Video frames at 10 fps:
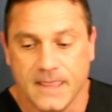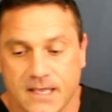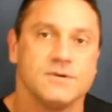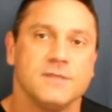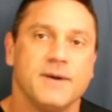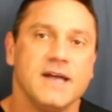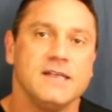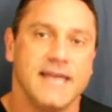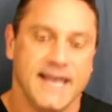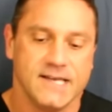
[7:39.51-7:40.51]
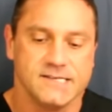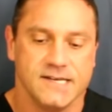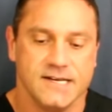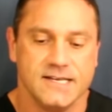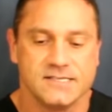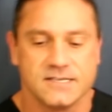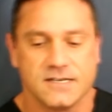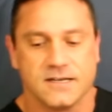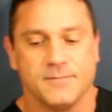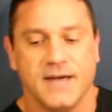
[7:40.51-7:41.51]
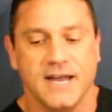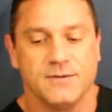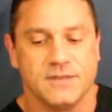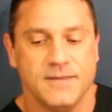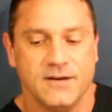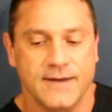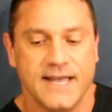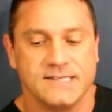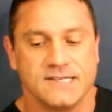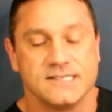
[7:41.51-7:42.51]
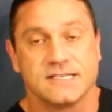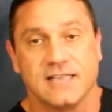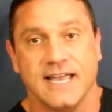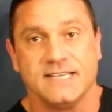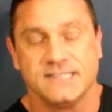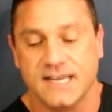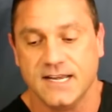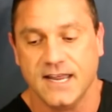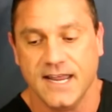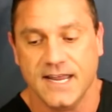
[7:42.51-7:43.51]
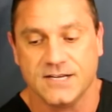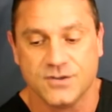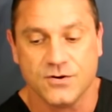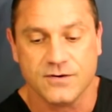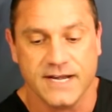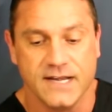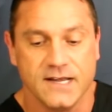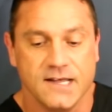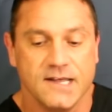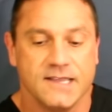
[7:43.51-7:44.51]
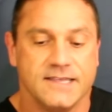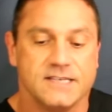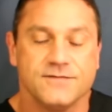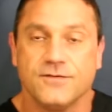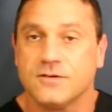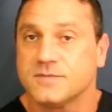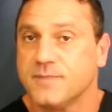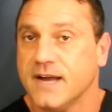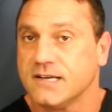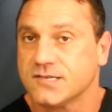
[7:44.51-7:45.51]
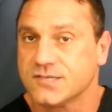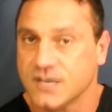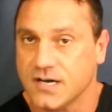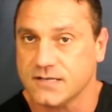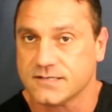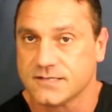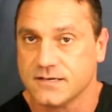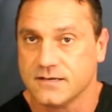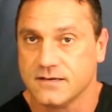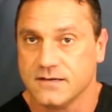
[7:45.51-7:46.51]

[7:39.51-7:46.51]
So when the bile acid is combined with amino acids, glycine and taurine, this forms bile salts.